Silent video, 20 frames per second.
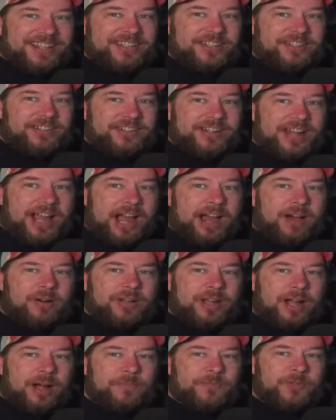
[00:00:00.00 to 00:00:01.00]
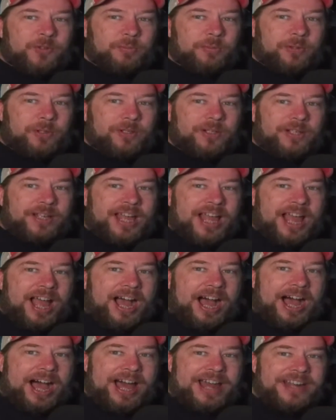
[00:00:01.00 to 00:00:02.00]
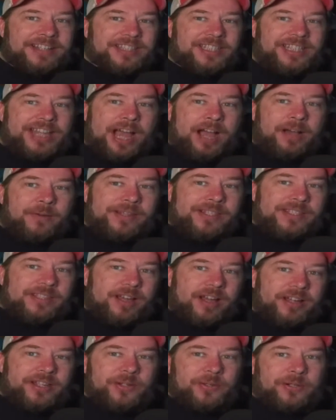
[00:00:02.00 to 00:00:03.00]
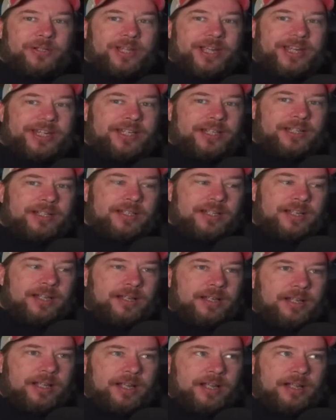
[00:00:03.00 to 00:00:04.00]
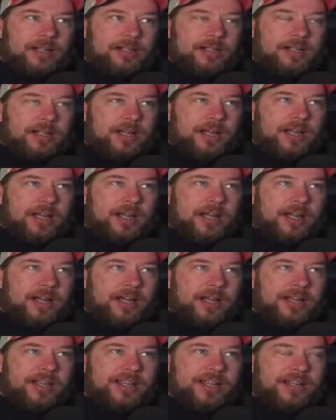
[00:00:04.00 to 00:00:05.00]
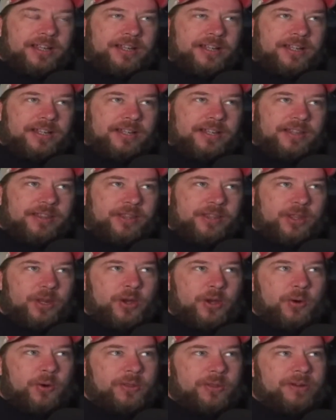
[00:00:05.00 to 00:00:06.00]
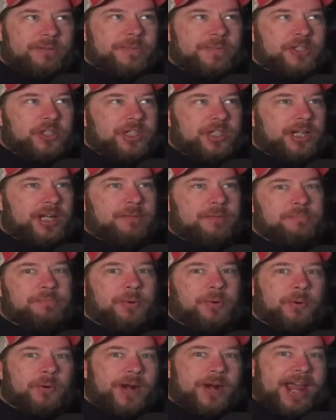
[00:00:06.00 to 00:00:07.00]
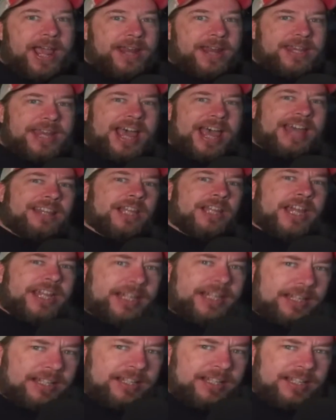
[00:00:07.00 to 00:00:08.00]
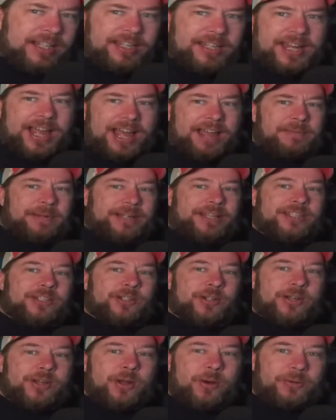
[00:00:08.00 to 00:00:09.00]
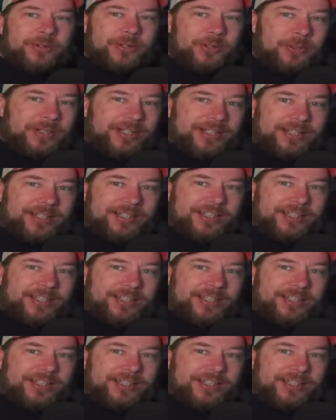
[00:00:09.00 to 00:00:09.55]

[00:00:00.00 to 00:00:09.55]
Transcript: Dude, how comfortable? Honestly, I always thought you were like uh, the Northern Michigan Borat. Not like not because you don't do